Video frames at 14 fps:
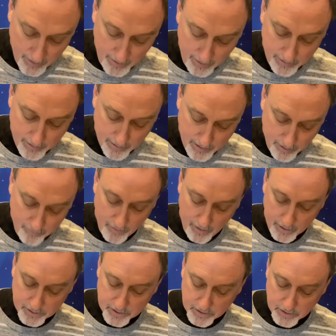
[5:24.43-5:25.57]
and give
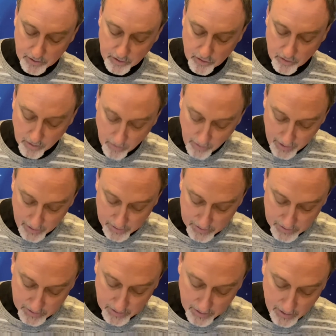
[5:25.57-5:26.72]
us your
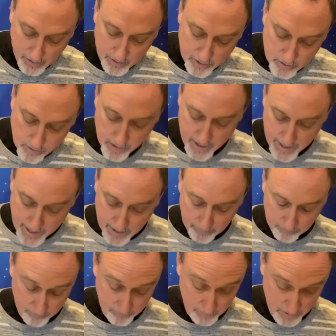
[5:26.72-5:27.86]
grace, your
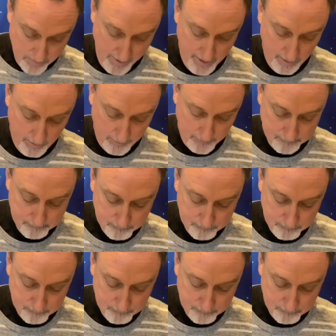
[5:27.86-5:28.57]
name to bear.